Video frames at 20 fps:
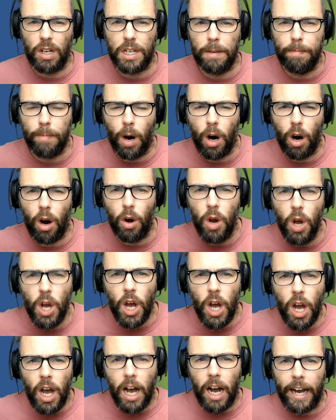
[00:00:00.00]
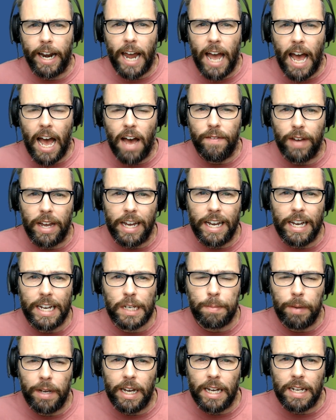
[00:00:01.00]
Tomorrow, I'm going to have E
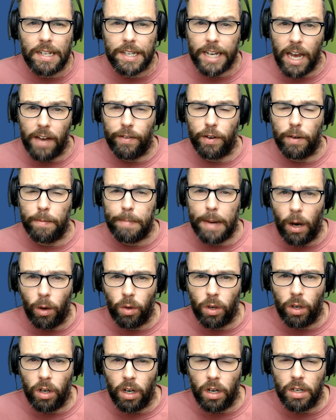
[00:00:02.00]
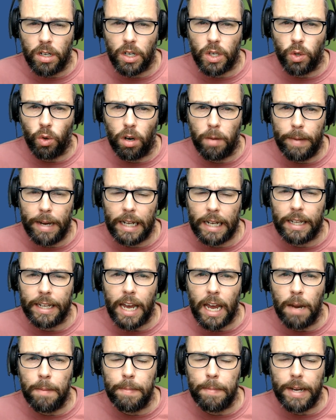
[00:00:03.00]
S P N's Kevin Pelton on to talk about
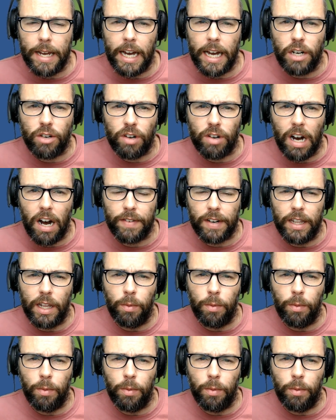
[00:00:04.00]
the N B A draft,